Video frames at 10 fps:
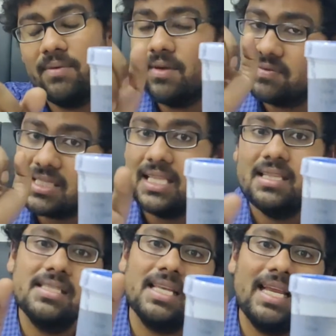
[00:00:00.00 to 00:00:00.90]
And we have seen
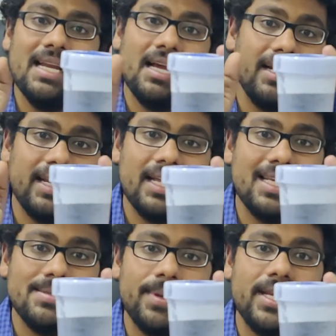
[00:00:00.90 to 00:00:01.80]
this in our clinical
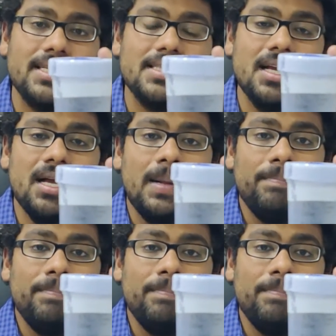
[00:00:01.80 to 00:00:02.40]
experience.